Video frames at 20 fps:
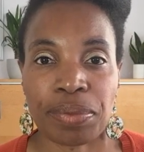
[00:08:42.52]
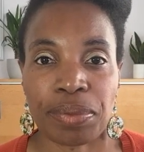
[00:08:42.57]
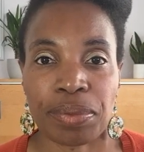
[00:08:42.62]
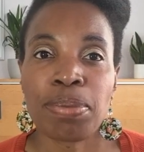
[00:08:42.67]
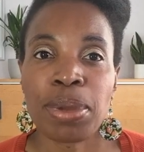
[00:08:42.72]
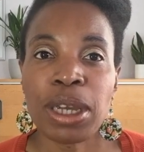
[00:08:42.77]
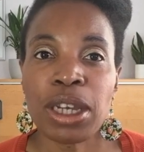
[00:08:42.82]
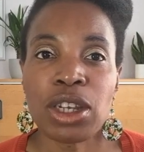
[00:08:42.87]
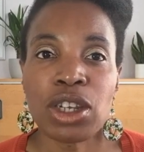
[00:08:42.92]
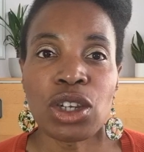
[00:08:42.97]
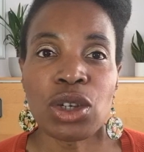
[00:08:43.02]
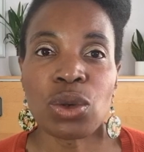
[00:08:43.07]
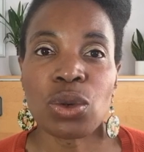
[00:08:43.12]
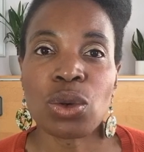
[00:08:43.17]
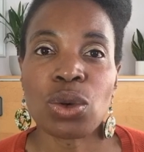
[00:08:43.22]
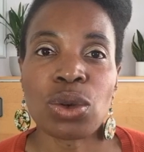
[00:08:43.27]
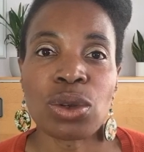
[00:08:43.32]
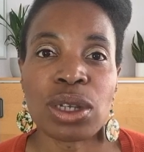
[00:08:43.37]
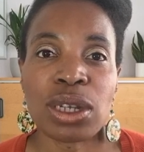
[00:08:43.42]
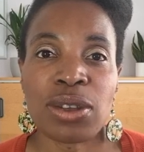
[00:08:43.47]
Be
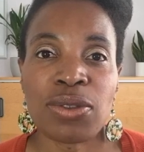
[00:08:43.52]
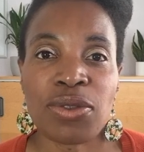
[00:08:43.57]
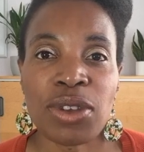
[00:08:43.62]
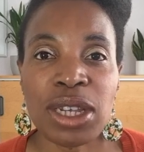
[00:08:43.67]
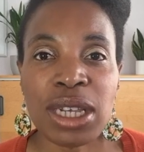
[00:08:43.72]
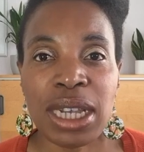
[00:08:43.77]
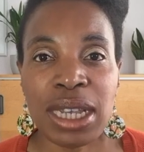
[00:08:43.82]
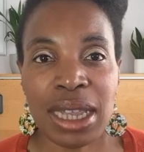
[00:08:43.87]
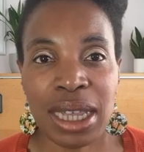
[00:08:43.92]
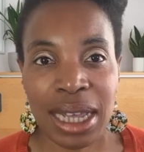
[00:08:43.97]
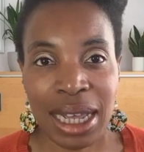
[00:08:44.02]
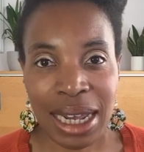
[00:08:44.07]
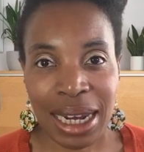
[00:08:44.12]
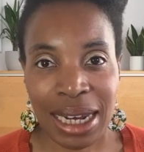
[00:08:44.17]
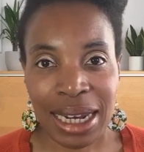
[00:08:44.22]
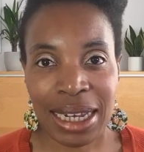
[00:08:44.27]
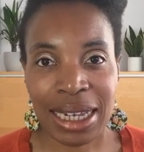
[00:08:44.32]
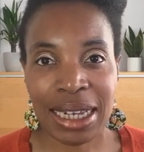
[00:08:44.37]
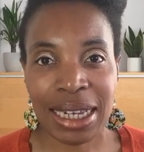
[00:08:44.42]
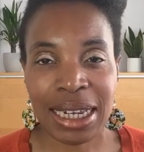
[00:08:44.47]
sure to visit the
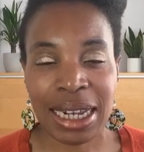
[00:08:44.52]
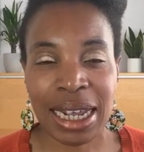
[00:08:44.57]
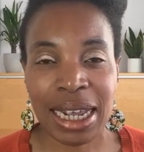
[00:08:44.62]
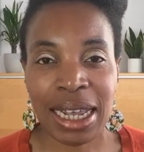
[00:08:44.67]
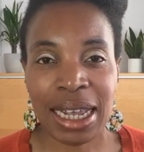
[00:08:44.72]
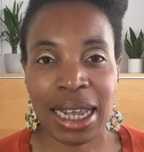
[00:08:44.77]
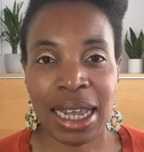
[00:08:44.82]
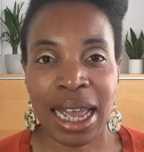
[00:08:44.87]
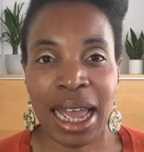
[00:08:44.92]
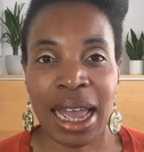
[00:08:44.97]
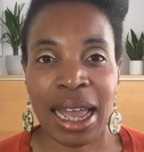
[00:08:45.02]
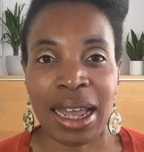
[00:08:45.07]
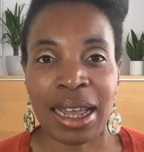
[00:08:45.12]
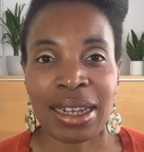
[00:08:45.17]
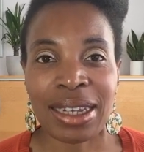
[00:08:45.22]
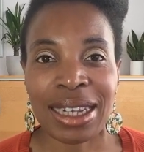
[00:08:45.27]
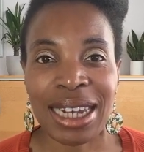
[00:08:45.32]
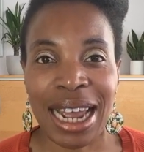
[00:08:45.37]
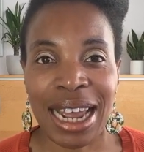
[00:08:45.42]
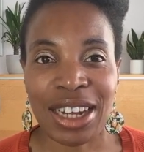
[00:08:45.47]

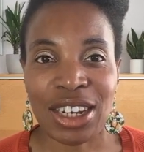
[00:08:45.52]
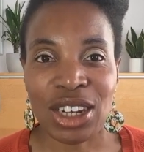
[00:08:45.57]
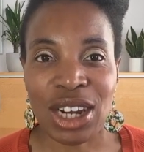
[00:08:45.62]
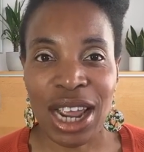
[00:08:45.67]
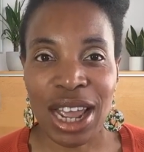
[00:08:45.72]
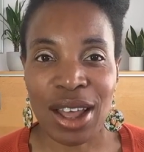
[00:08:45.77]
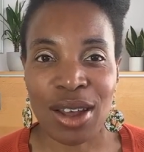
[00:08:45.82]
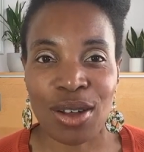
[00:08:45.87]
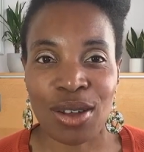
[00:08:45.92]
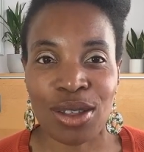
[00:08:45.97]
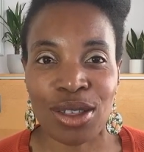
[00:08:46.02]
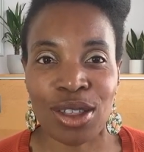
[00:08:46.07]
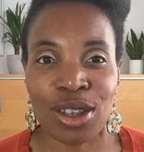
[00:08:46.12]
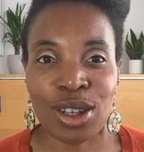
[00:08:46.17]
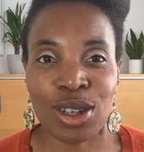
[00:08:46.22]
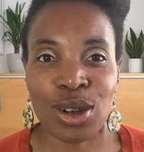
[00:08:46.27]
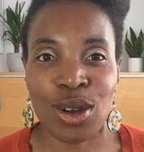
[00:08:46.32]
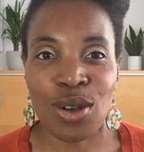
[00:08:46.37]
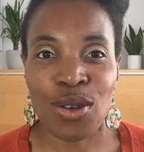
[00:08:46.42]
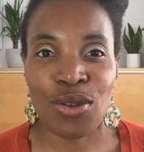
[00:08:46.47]

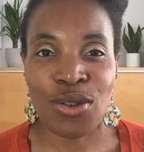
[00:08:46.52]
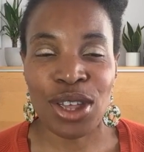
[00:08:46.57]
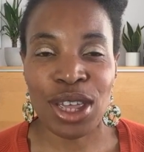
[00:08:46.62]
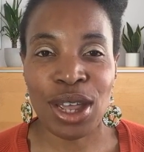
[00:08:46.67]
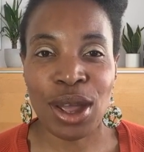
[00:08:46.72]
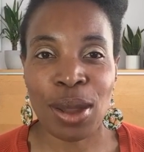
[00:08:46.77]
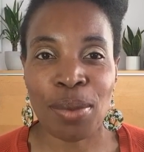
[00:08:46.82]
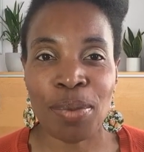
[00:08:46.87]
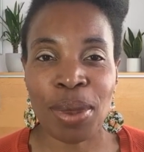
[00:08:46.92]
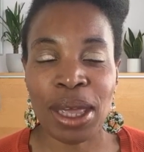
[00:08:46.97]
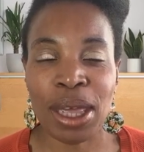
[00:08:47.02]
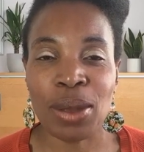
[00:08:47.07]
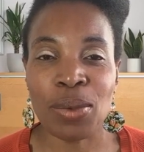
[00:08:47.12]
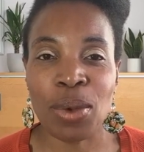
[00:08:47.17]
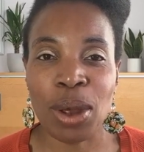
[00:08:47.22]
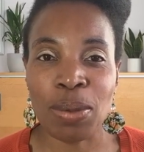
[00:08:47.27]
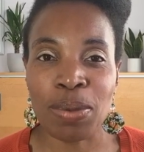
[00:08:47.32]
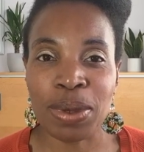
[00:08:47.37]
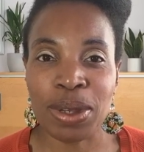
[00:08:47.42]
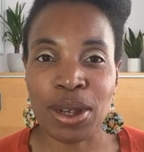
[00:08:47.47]
holistic-health.vip
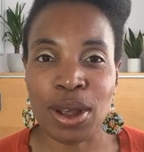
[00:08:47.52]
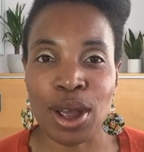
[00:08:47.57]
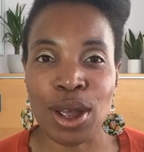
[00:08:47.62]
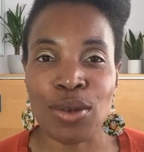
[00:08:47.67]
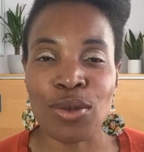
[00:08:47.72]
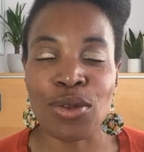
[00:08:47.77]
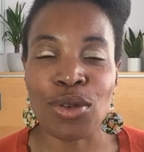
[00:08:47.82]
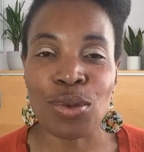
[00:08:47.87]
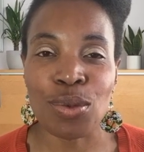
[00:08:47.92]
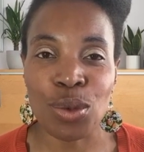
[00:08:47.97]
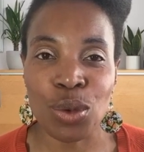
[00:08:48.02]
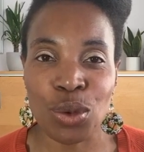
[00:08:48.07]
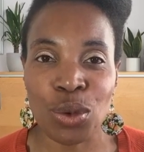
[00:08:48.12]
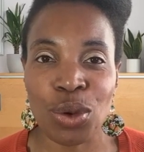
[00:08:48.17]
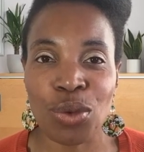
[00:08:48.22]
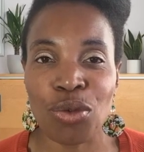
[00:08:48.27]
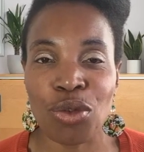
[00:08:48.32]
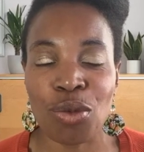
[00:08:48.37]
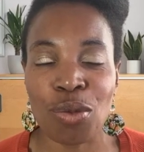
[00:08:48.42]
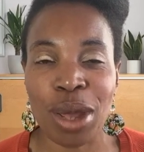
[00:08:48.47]
website for more
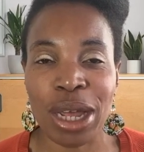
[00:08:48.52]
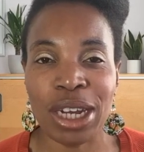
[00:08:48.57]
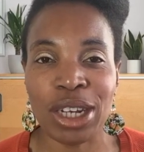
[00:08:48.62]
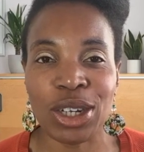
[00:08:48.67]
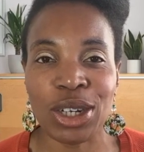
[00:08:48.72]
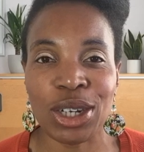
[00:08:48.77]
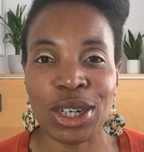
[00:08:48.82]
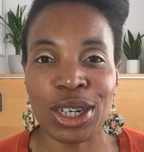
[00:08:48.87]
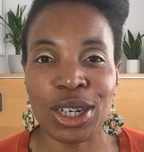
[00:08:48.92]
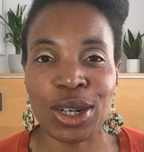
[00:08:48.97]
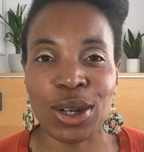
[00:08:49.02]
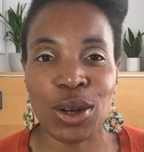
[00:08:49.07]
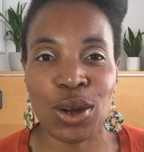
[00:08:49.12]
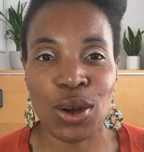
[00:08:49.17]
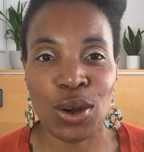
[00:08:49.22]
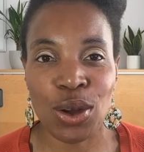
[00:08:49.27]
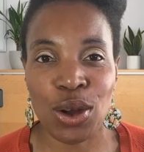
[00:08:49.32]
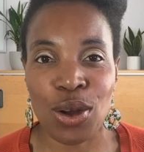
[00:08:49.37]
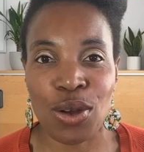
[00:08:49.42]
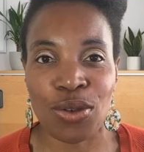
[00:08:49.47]
information
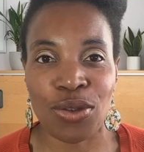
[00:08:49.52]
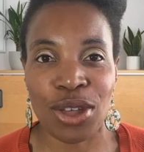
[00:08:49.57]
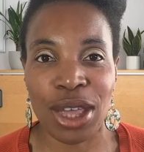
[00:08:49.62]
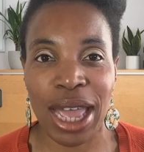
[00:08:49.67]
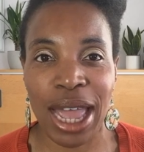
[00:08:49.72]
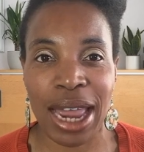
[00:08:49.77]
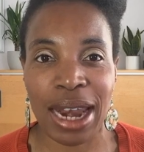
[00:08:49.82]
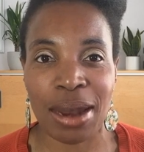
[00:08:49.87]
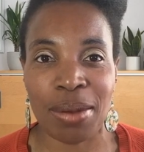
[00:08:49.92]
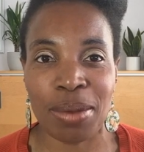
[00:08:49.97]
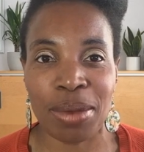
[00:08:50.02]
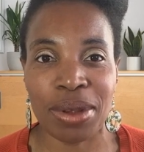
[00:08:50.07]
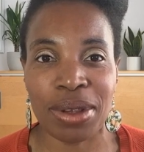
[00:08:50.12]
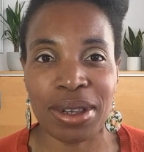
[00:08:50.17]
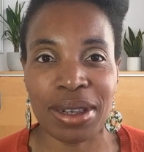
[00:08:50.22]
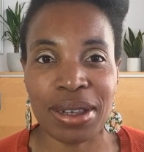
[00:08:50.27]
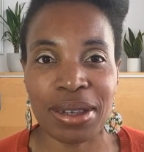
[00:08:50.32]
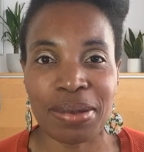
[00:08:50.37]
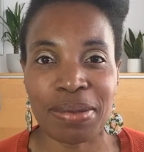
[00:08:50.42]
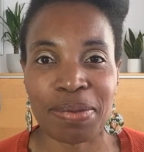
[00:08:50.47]
on coffee
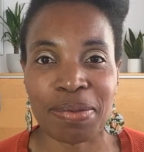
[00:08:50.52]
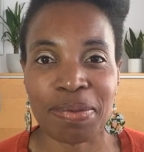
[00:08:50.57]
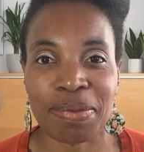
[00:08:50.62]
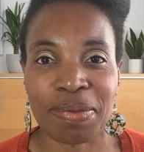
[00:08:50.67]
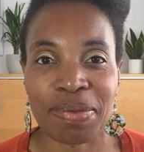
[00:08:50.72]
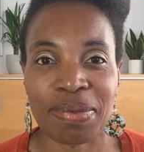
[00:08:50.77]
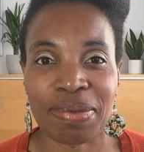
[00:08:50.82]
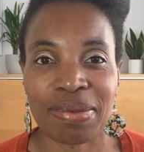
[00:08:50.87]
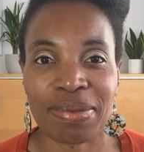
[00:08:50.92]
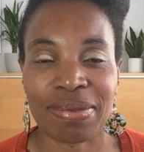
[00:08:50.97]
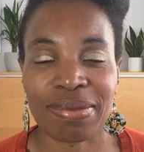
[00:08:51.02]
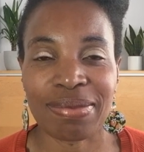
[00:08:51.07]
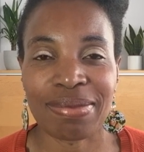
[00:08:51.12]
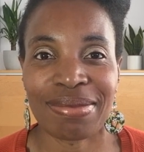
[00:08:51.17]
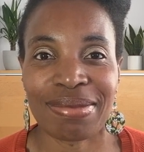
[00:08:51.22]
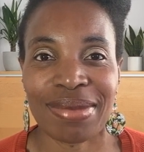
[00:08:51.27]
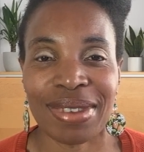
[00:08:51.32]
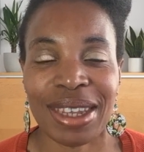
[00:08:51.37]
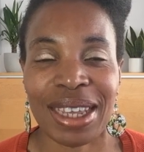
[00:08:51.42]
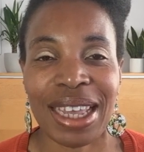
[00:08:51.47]
enemas.
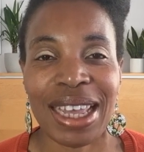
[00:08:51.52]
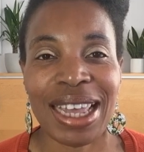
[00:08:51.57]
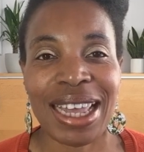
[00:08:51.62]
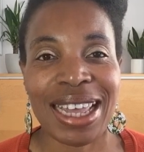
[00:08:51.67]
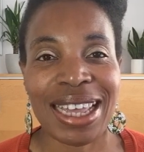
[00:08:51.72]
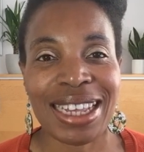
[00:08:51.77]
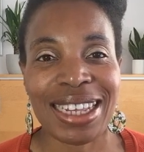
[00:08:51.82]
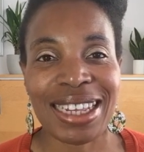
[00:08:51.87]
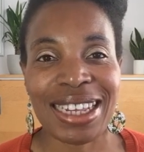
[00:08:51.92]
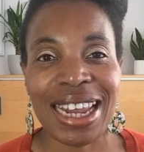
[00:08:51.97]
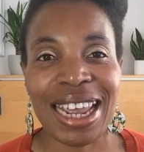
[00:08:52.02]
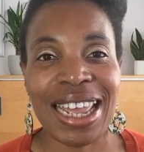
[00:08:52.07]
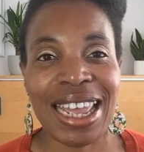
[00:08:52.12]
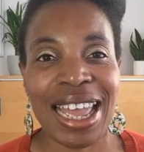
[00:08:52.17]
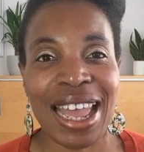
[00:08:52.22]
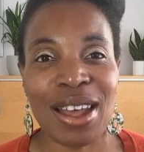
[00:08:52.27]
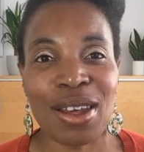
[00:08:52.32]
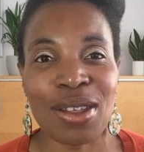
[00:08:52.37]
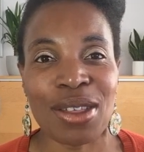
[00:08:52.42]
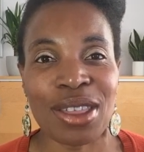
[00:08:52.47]
Stay
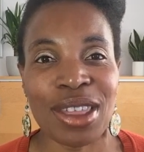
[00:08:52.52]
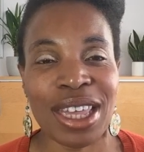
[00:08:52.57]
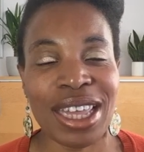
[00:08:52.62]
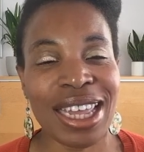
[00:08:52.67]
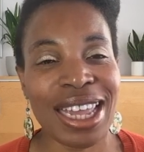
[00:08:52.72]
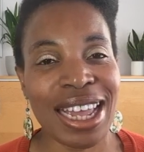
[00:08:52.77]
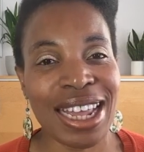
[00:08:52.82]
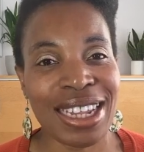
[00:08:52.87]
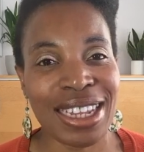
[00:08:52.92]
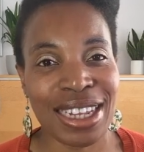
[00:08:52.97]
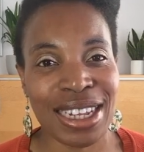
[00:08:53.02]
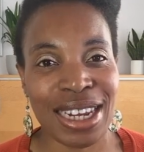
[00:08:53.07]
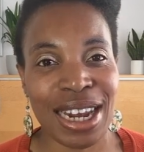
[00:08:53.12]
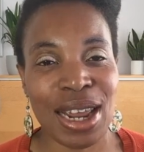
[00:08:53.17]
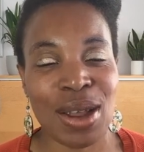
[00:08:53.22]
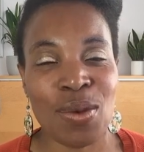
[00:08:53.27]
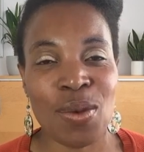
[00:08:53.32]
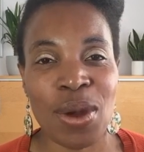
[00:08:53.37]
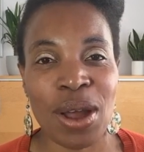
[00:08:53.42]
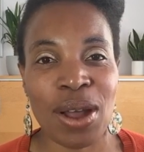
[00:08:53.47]
healthy and
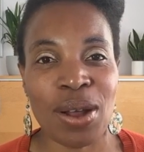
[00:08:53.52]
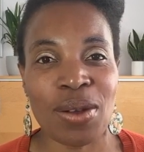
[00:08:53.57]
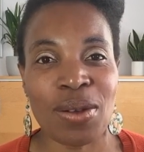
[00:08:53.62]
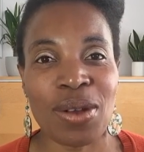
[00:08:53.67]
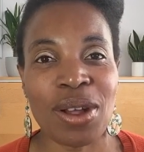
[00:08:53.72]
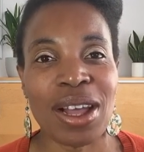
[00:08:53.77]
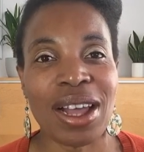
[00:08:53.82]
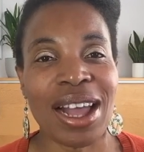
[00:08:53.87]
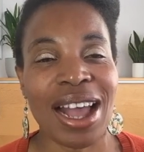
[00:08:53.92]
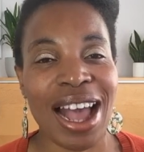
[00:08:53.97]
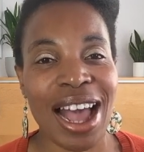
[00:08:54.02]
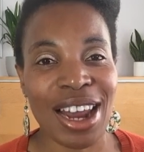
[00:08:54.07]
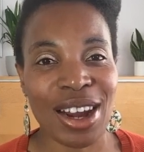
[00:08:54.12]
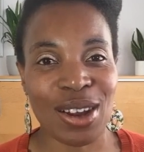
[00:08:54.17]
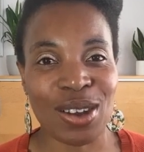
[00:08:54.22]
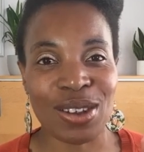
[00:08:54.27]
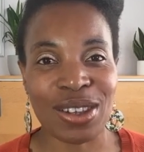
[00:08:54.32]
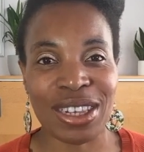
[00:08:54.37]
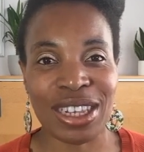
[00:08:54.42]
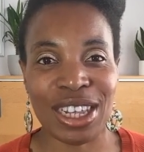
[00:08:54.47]
stay well, and
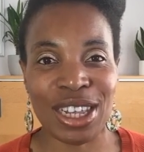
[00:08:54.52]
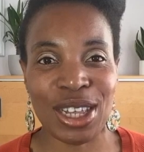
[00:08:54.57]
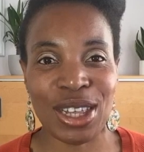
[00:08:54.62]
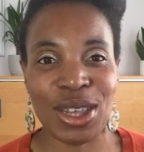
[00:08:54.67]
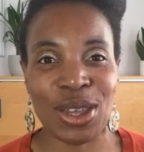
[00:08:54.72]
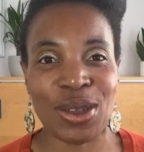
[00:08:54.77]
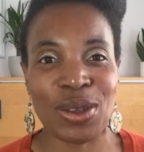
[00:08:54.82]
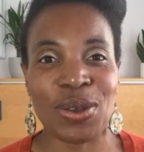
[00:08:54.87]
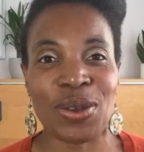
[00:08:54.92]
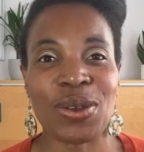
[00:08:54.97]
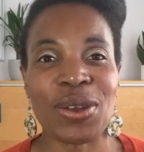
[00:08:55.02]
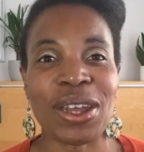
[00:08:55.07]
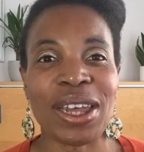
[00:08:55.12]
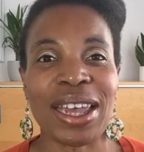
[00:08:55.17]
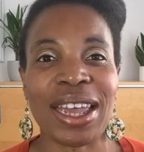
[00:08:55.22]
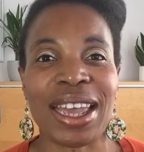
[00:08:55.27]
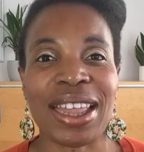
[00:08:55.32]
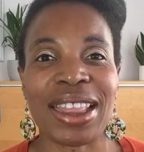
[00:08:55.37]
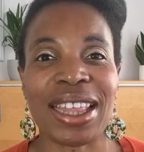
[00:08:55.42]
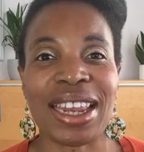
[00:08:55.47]
I'll see you
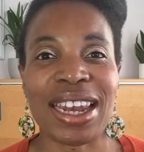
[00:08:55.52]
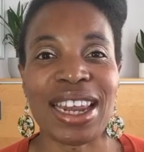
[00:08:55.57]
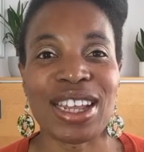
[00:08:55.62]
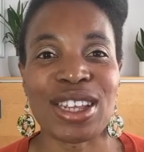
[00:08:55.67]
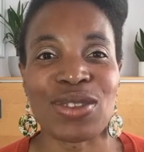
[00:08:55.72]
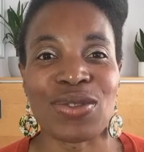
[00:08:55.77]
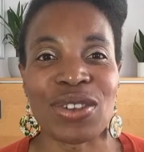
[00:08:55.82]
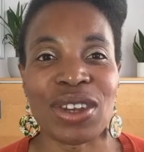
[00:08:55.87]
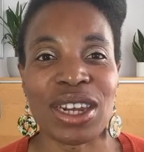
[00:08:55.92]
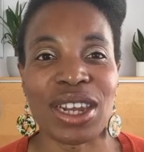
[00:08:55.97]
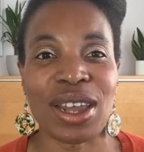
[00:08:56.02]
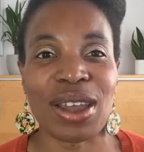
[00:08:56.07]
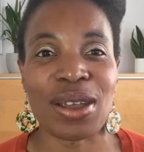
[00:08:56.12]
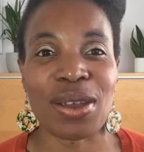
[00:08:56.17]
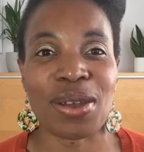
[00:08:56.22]
in the next video.